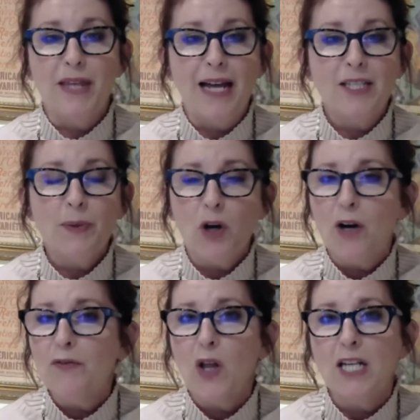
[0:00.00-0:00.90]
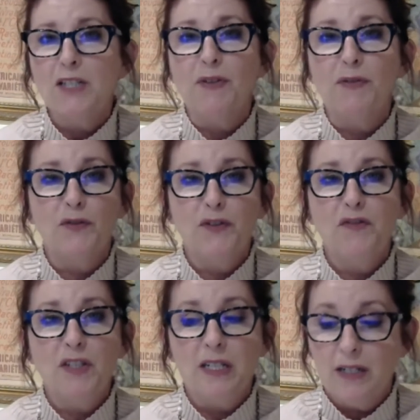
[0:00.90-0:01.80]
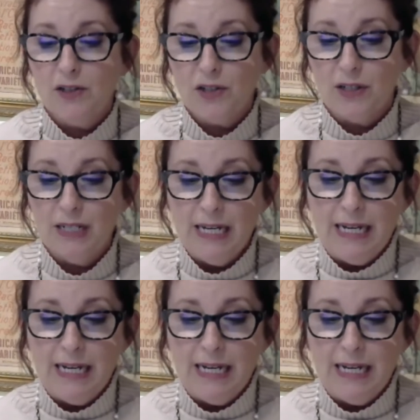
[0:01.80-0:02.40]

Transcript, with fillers: that's been our philosophy for 50 years and